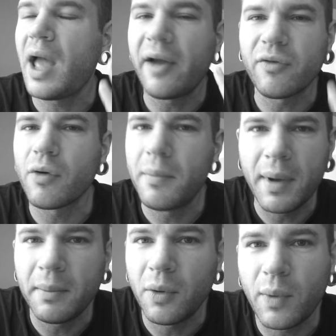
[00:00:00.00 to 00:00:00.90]
ever
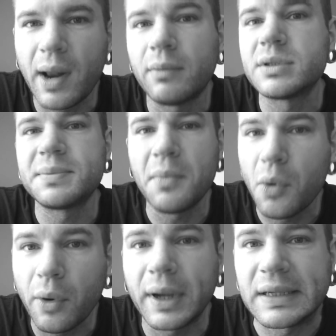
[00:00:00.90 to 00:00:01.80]
remember when I was
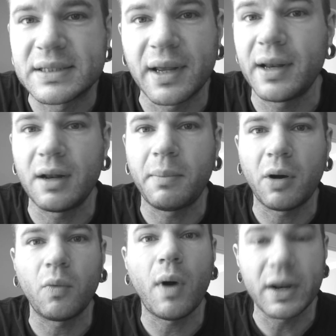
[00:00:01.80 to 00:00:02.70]
more excited
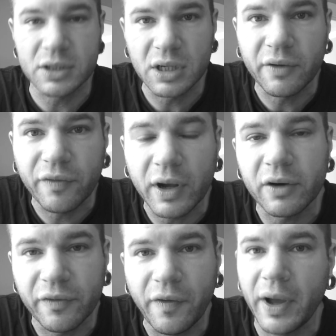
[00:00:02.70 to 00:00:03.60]
about watching a
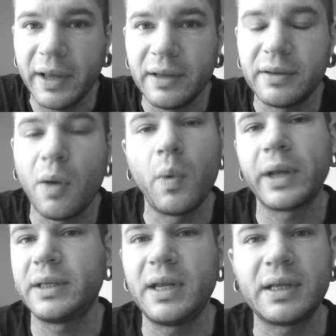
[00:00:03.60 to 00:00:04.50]
fighter fight than
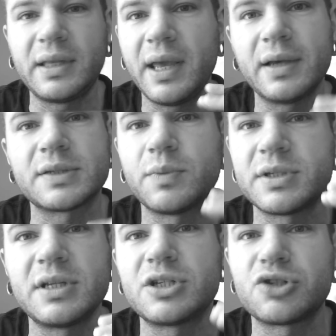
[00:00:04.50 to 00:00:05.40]
when Nick Diaz
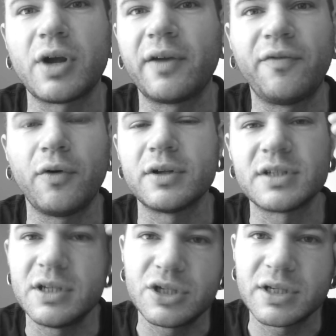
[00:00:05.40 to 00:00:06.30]
was in
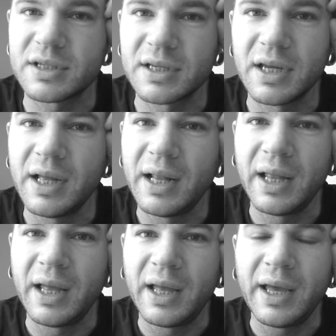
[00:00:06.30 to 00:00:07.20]
Strikeforce and just
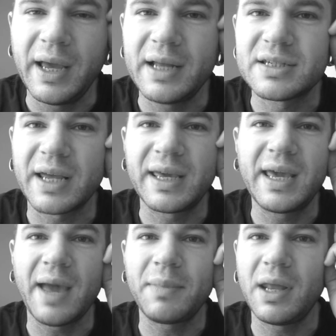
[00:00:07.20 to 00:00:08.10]
it's like
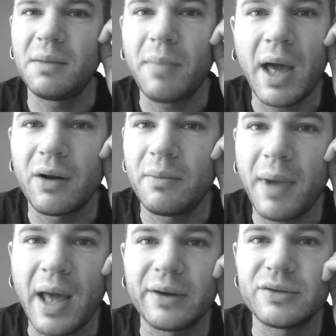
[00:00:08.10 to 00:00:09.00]
he kept getting better and
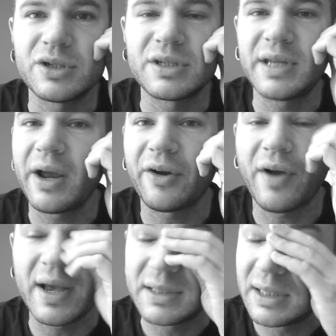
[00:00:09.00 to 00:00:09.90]
better and just
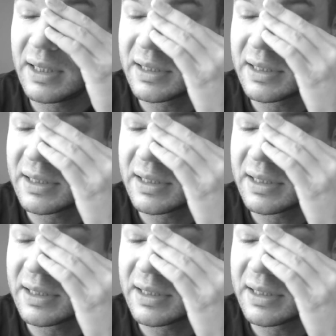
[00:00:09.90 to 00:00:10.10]
terrorizing